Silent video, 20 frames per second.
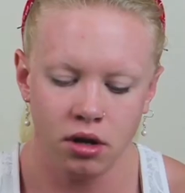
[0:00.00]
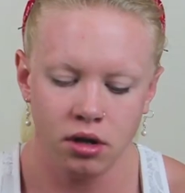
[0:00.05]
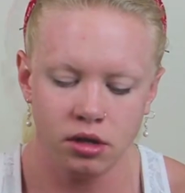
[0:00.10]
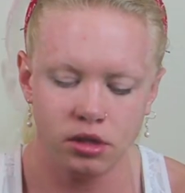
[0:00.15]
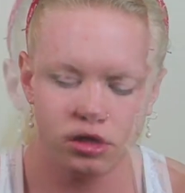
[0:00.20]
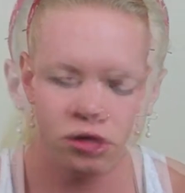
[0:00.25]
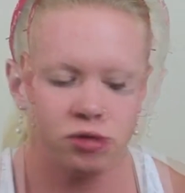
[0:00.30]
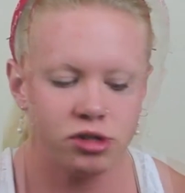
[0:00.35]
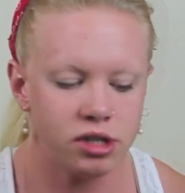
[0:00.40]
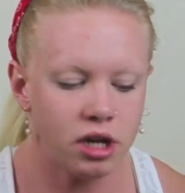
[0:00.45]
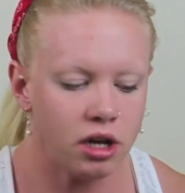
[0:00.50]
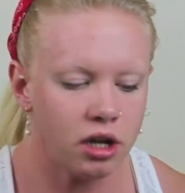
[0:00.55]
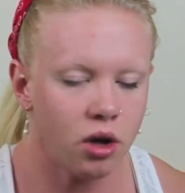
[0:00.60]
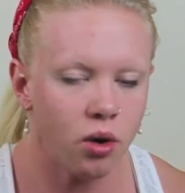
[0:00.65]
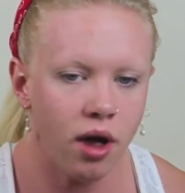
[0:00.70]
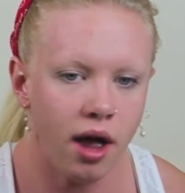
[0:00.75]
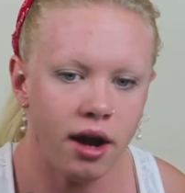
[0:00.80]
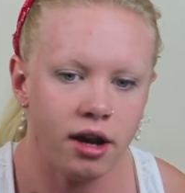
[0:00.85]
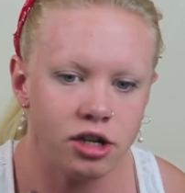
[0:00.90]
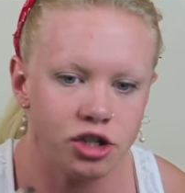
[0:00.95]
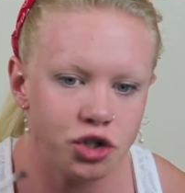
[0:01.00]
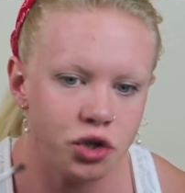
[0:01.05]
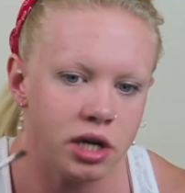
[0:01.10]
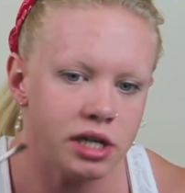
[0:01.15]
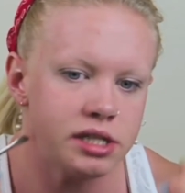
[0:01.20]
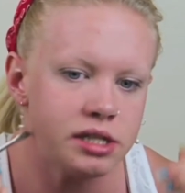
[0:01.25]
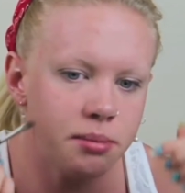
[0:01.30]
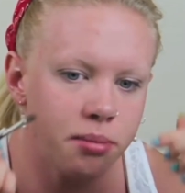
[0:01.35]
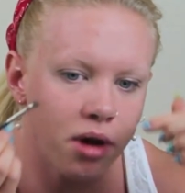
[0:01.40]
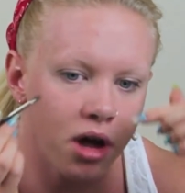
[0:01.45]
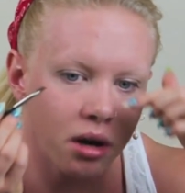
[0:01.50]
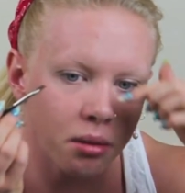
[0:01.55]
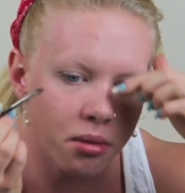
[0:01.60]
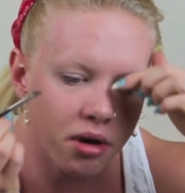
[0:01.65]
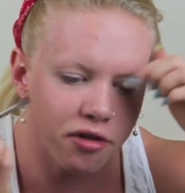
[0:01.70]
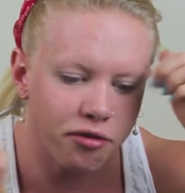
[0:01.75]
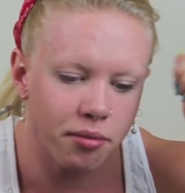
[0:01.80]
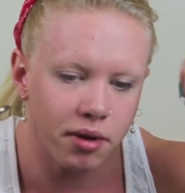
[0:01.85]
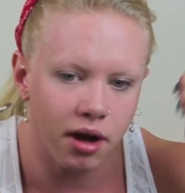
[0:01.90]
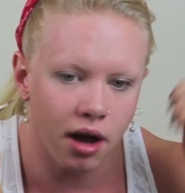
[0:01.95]
So I'm just going to go ahead and trace the bottom
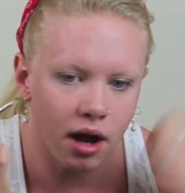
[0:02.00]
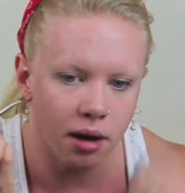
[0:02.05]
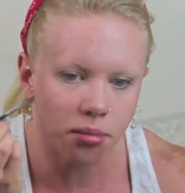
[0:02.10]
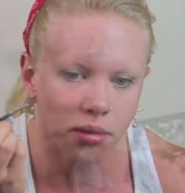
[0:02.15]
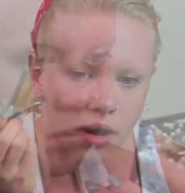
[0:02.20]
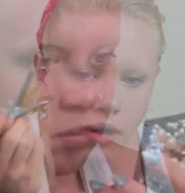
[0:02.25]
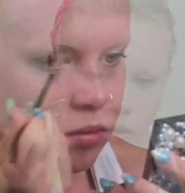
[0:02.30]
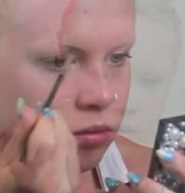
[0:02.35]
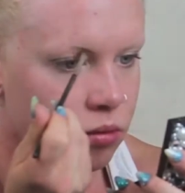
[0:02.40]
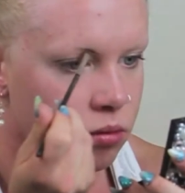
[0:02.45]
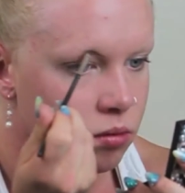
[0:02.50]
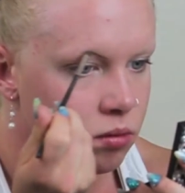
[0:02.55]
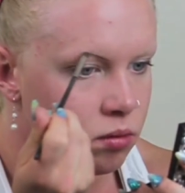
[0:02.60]
of my eyebrow.